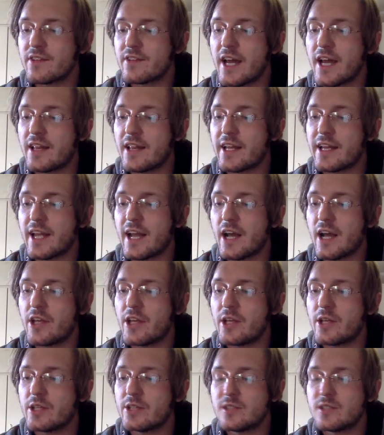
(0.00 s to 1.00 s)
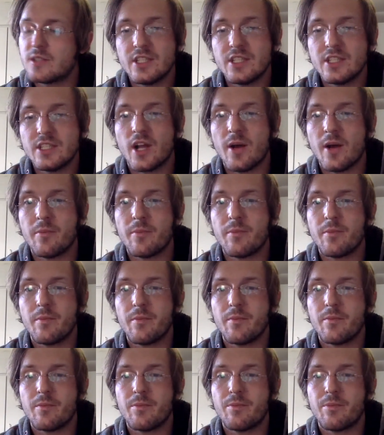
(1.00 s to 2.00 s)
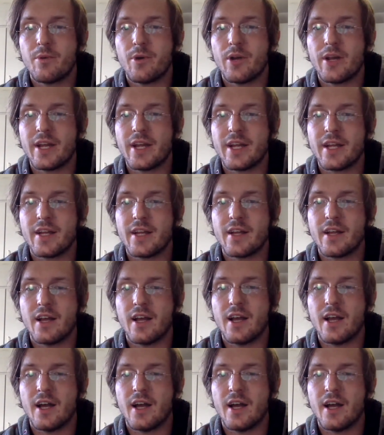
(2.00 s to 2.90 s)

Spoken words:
it's kind of like how you can see Trump putting